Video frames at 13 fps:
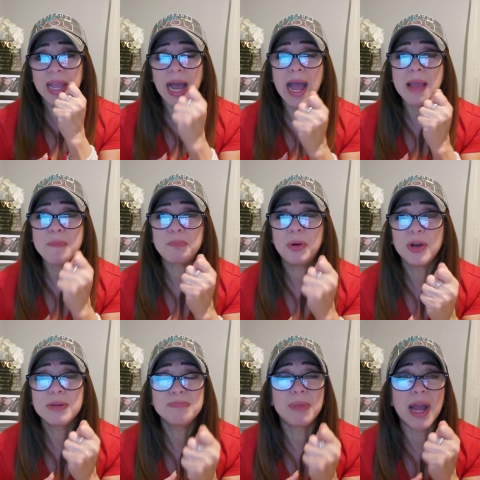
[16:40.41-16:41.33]
I
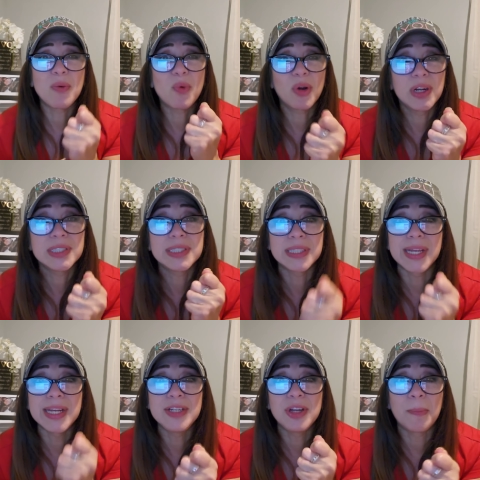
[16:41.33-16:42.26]
put my words
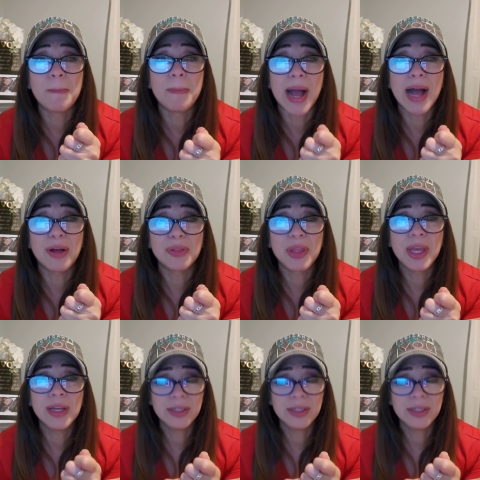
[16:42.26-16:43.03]
in your mouth.